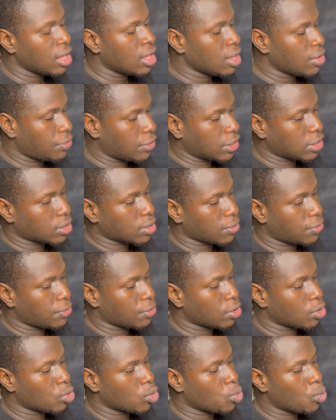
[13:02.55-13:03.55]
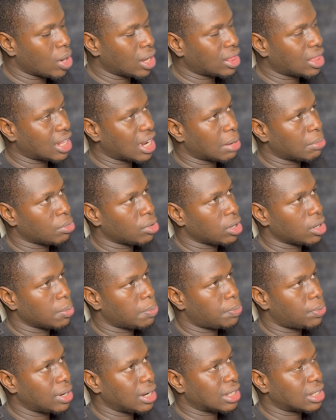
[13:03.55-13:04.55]
First of all, one thing I'm going to
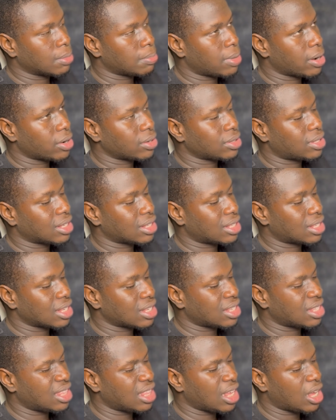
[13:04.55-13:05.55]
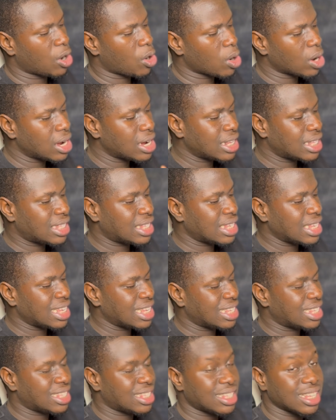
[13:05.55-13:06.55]
praise about it is the quality
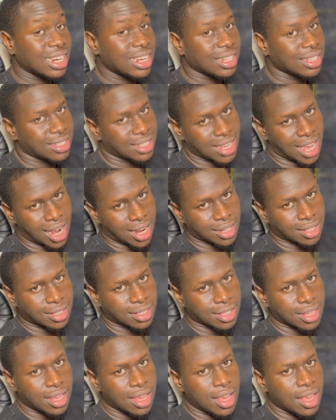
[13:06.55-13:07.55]
is still intact.